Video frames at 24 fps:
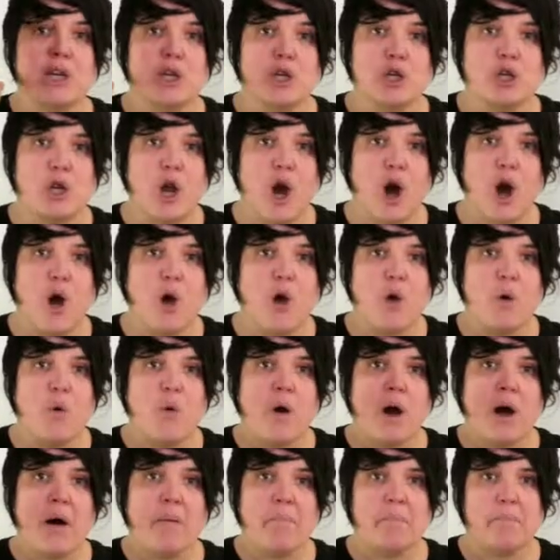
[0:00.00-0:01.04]

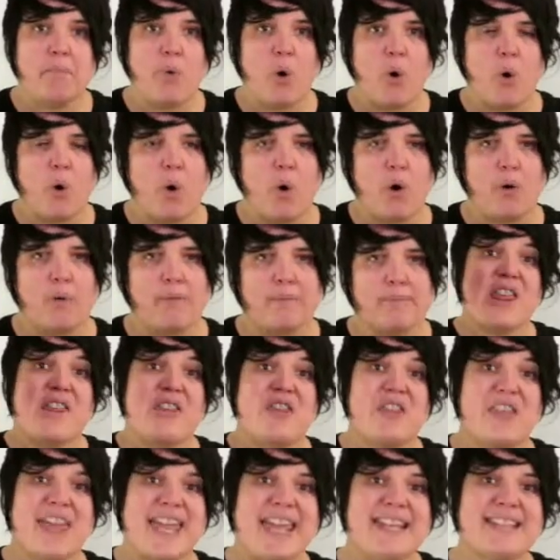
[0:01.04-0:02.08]
no more.
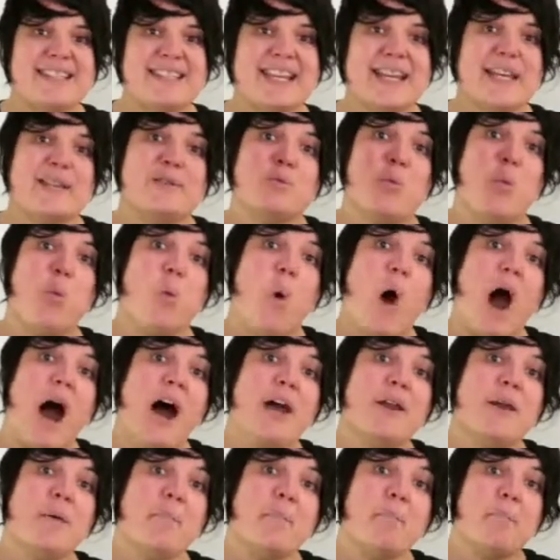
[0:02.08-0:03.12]
This is
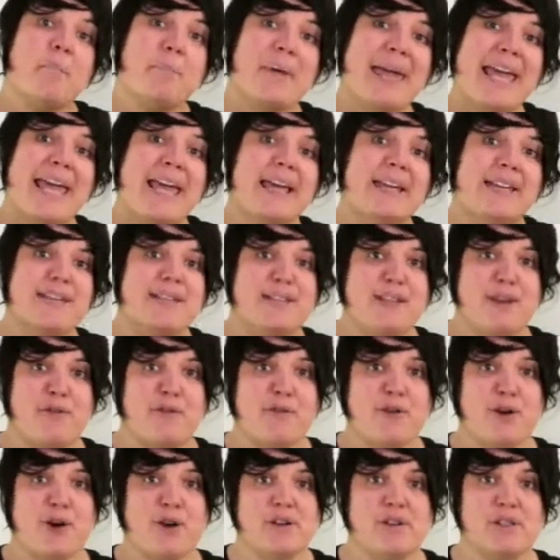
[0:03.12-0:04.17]
one big
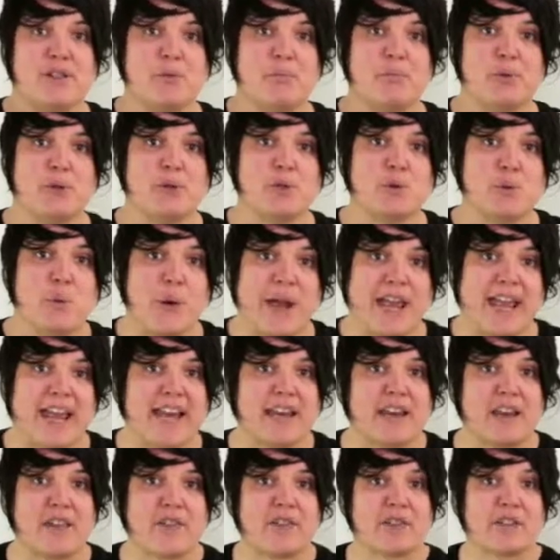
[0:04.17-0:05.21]
difference
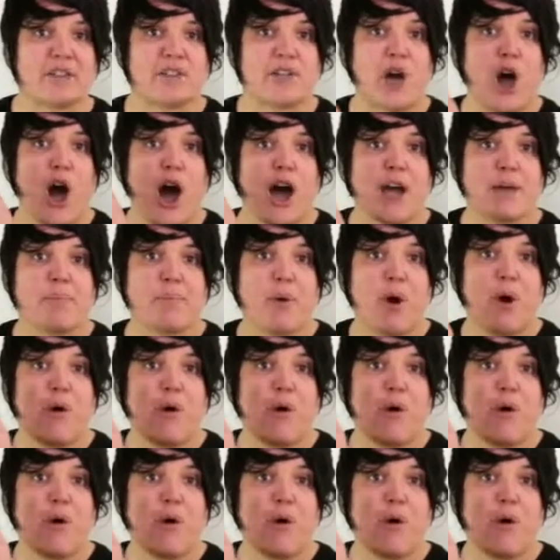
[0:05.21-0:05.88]
between the type